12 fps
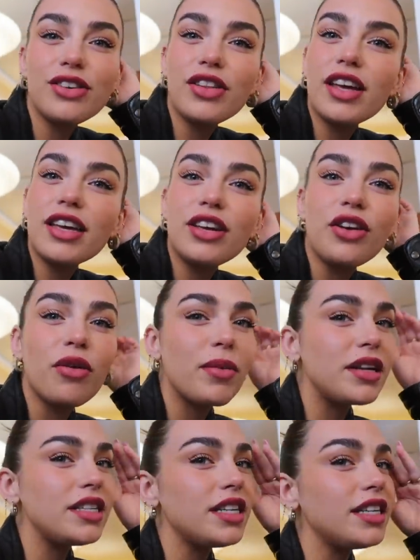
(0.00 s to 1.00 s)
So like, you know,
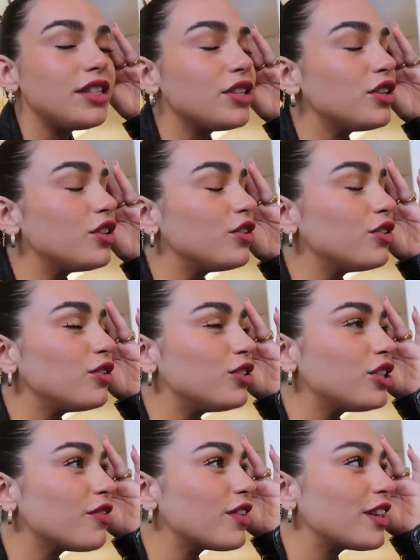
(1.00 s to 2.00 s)
my titties are
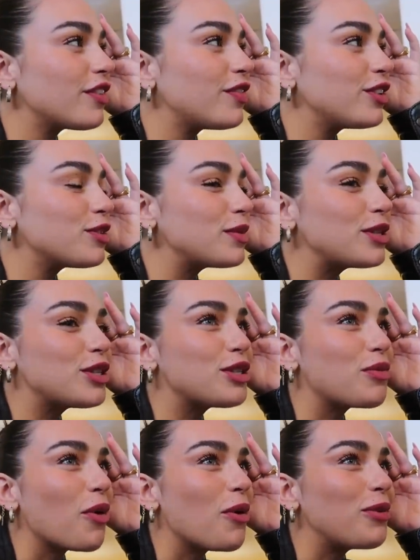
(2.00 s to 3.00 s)
huge. Everything feels a bit
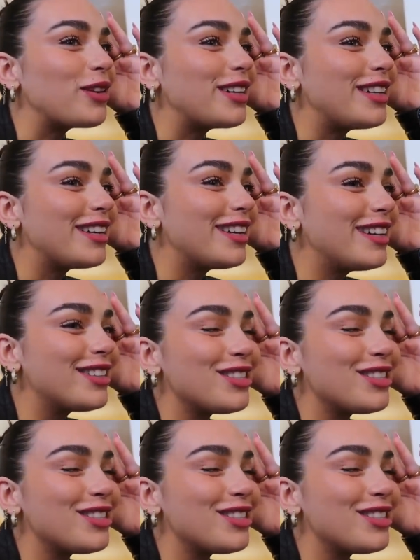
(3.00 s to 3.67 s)
swollen.